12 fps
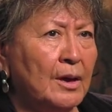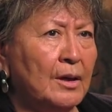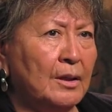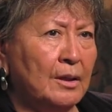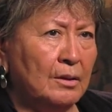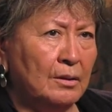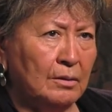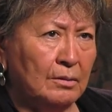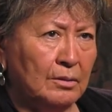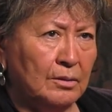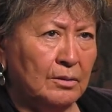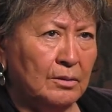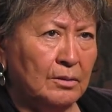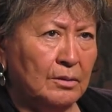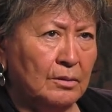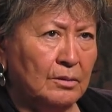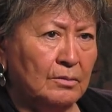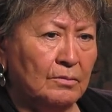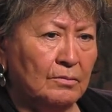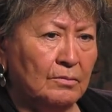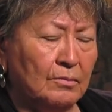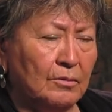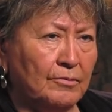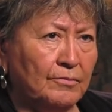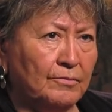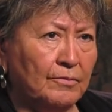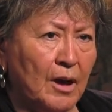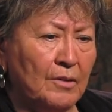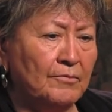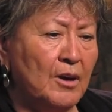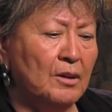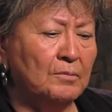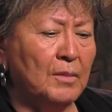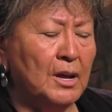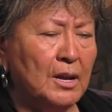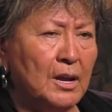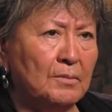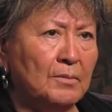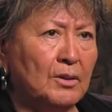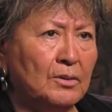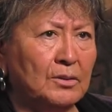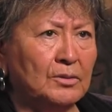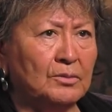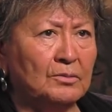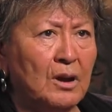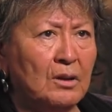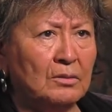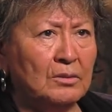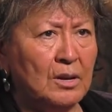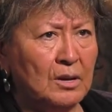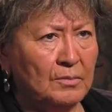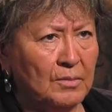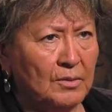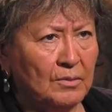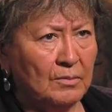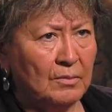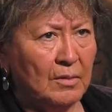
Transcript: And then we I found my name on this round table.